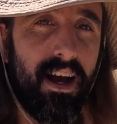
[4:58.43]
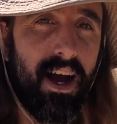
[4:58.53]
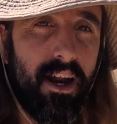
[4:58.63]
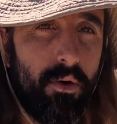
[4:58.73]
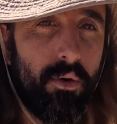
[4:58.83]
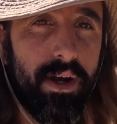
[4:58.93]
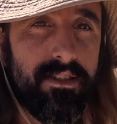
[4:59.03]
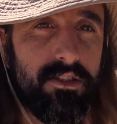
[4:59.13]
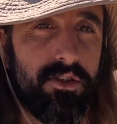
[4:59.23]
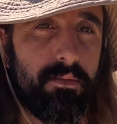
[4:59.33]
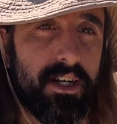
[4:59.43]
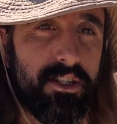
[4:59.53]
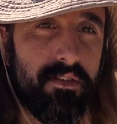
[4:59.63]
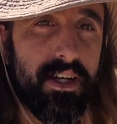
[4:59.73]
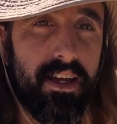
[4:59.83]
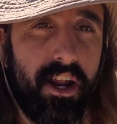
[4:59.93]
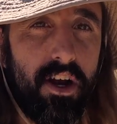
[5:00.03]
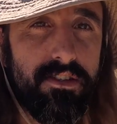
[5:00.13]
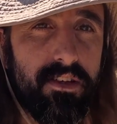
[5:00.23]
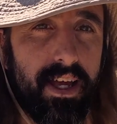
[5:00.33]
I don't want to waste too much of it, and
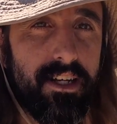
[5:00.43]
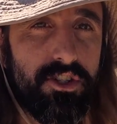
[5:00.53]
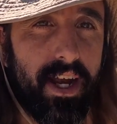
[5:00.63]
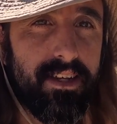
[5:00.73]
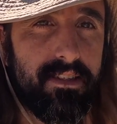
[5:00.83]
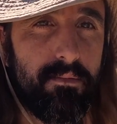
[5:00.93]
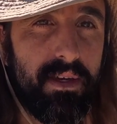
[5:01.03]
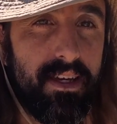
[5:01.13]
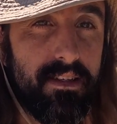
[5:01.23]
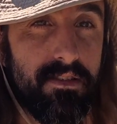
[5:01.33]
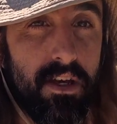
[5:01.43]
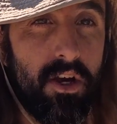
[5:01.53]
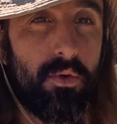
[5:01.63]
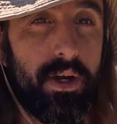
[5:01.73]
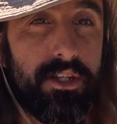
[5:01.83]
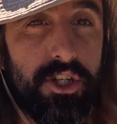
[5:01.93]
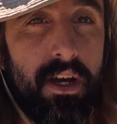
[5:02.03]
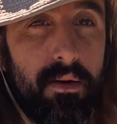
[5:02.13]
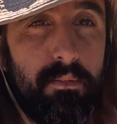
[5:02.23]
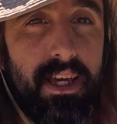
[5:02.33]
also that attracts the bees, which
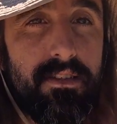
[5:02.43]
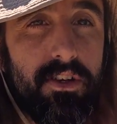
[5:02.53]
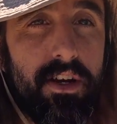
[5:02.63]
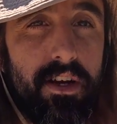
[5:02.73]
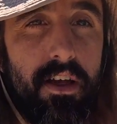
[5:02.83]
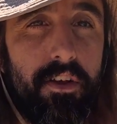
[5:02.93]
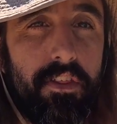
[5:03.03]
bees are another